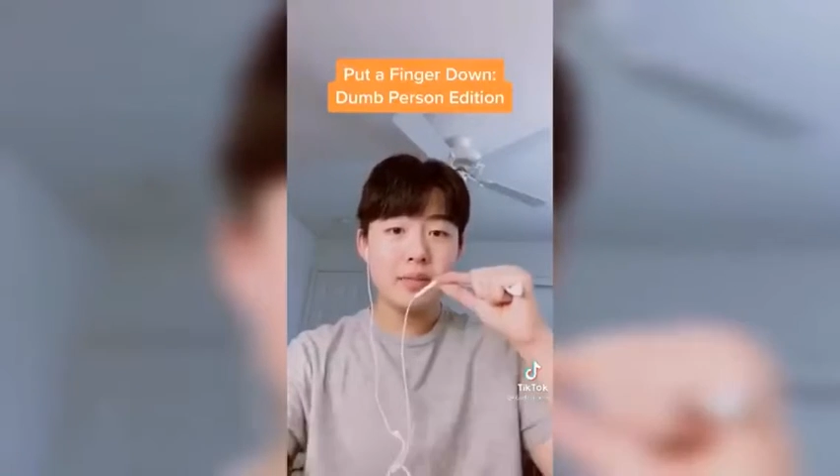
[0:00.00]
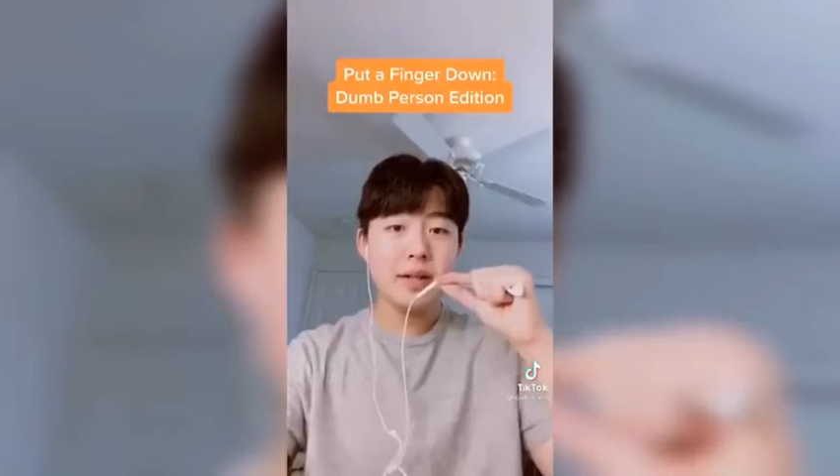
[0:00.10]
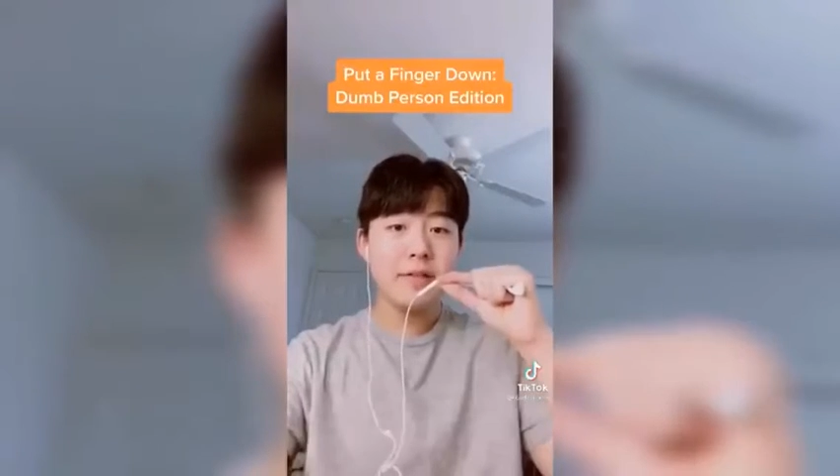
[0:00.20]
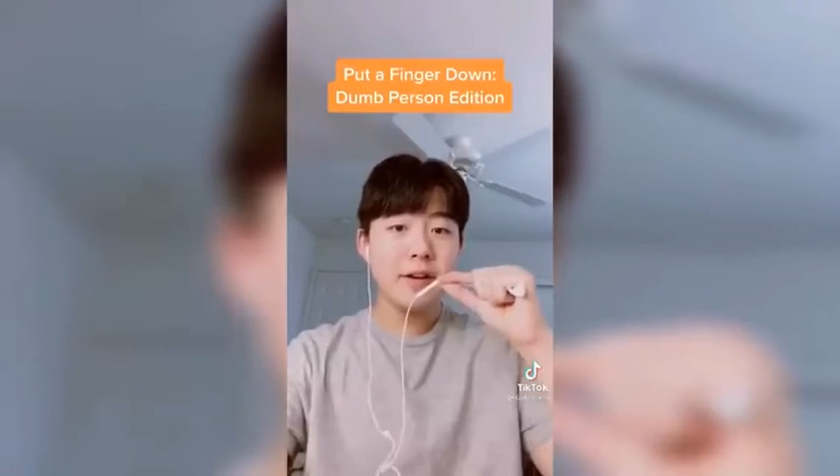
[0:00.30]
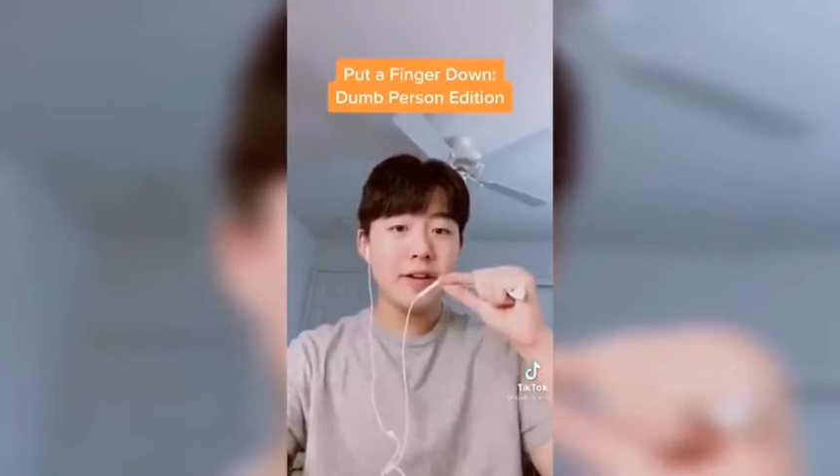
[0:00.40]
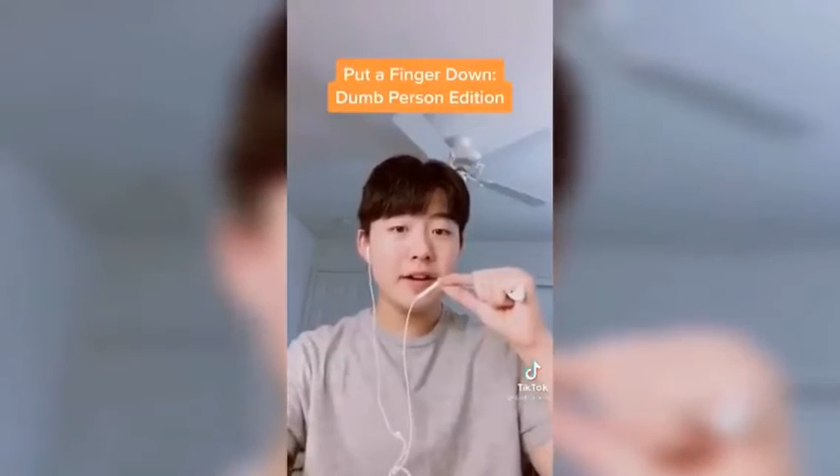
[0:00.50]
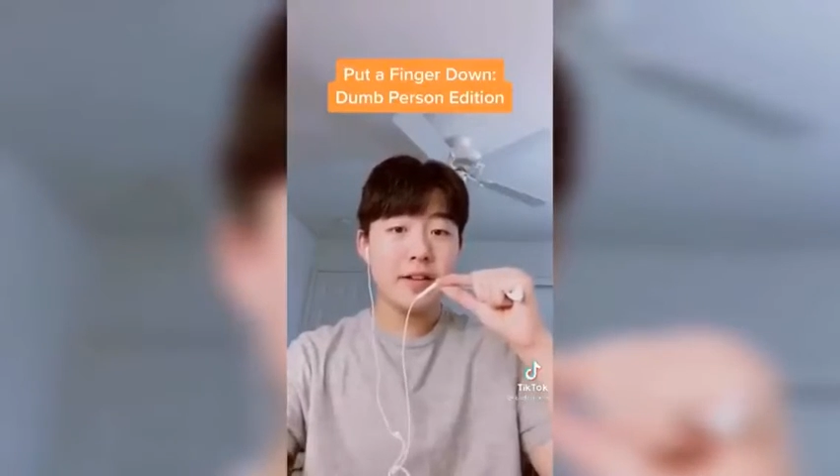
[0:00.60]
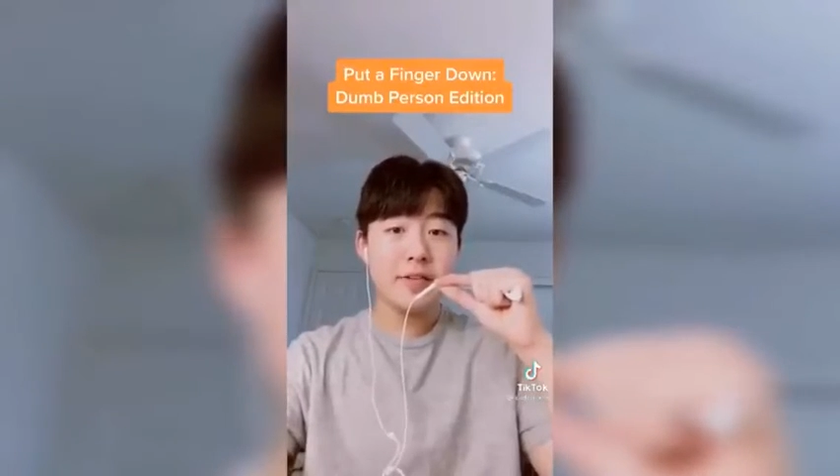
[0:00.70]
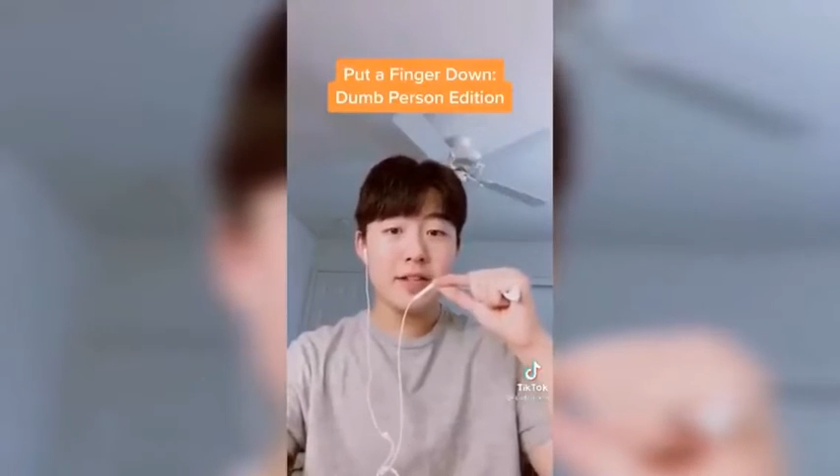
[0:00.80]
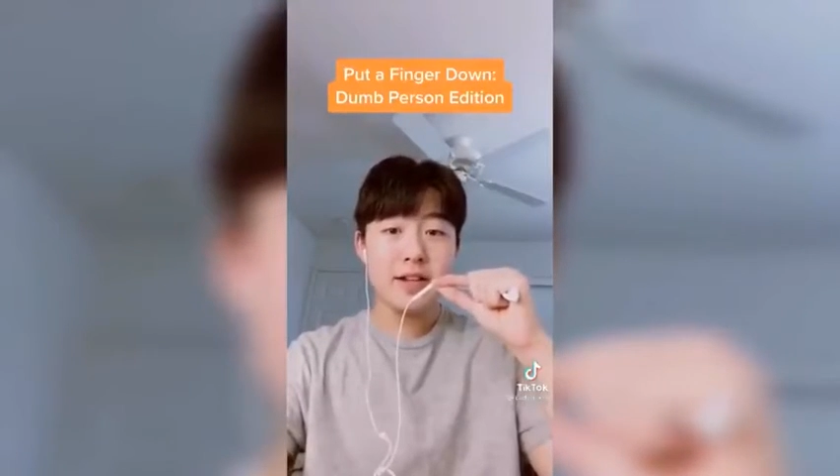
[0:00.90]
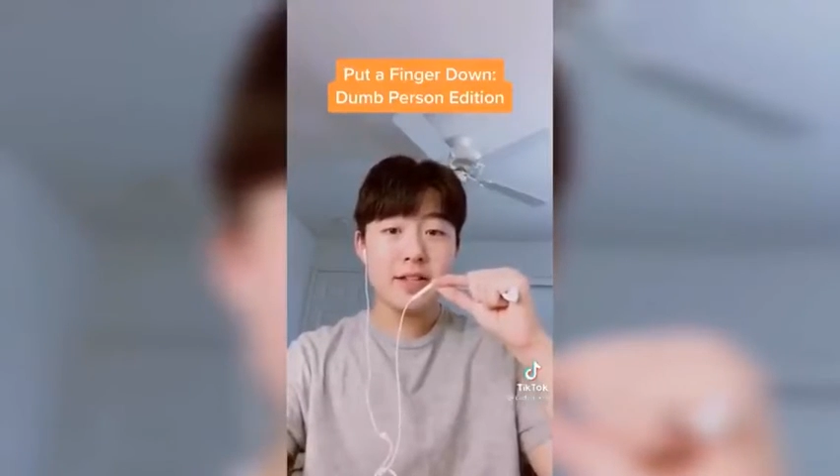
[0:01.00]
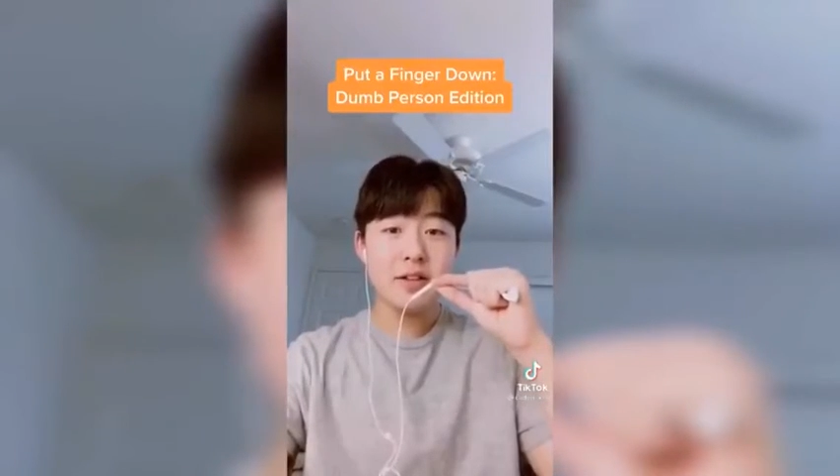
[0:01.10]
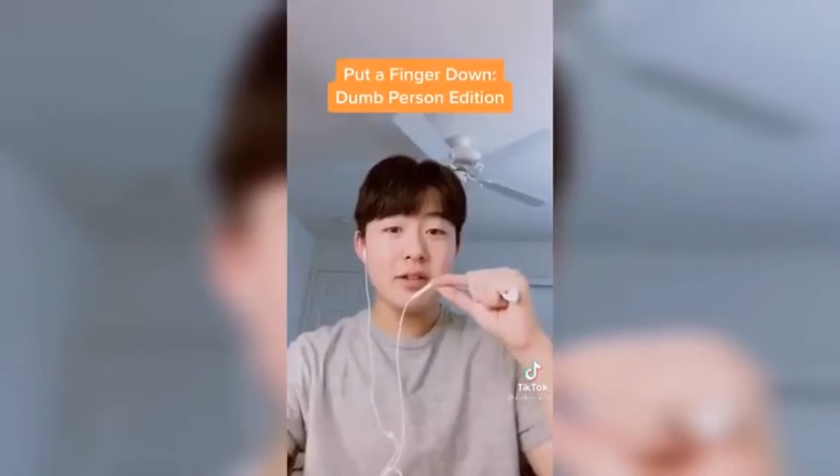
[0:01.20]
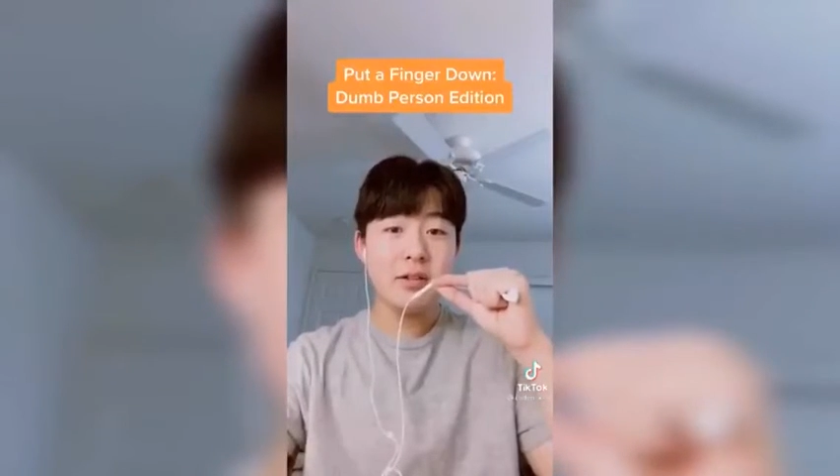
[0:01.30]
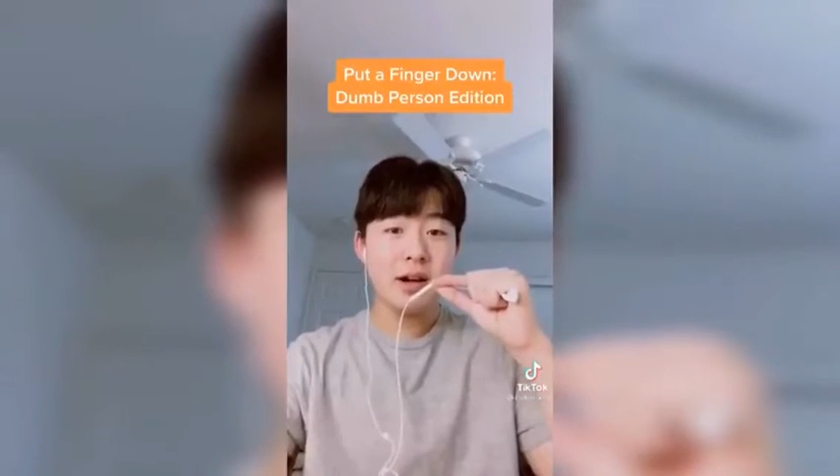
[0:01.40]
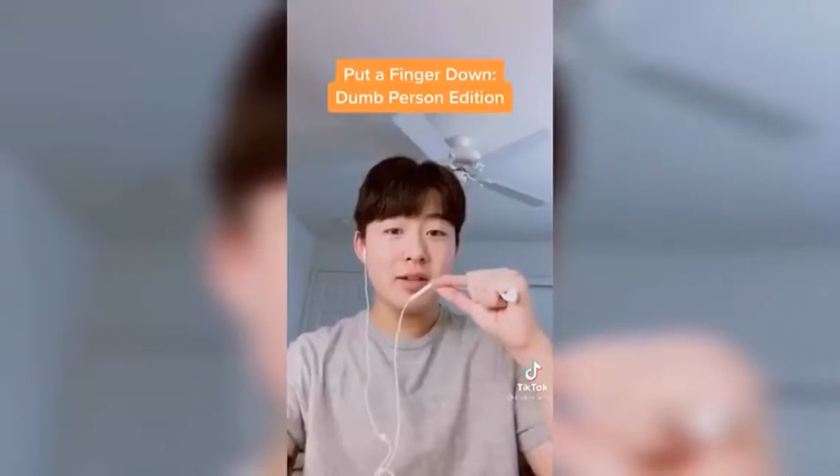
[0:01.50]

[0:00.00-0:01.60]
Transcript: Put a finger down if it takes you a while